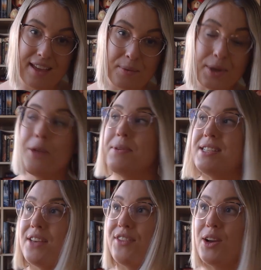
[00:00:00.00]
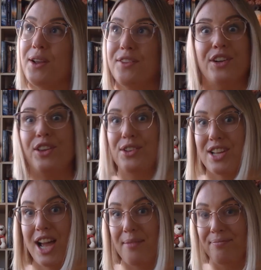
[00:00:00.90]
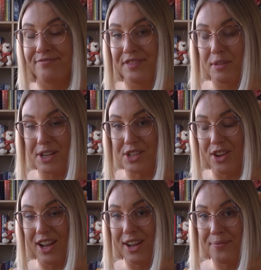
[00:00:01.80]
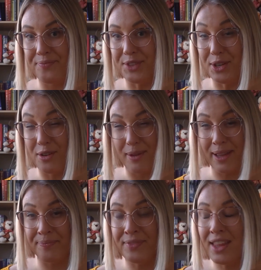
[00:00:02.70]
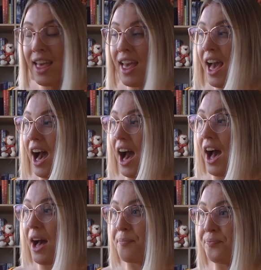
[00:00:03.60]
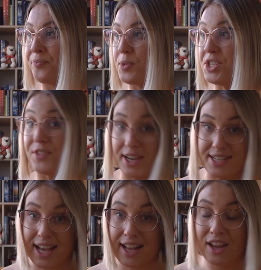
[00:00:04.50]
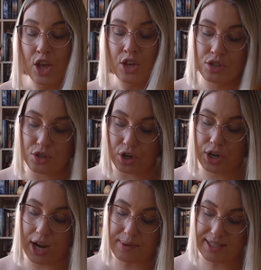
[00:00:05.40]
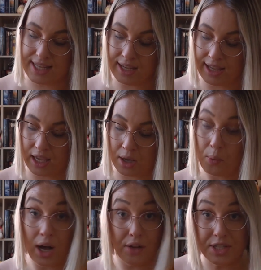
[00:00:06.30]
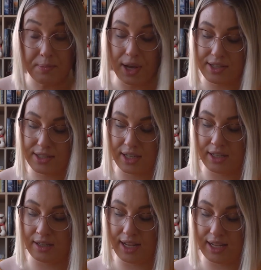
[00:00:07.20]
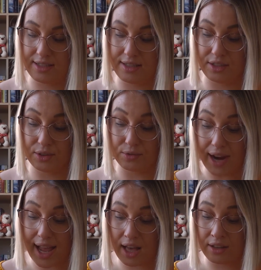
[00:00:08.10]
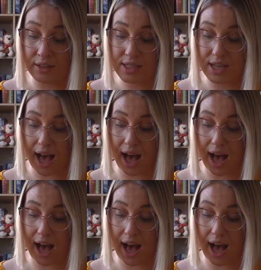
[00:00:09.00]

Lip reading: we don't perceive it going for a long time, for much longer, you know what I mean? Which is very sad. So I was thinking, while this person is still around,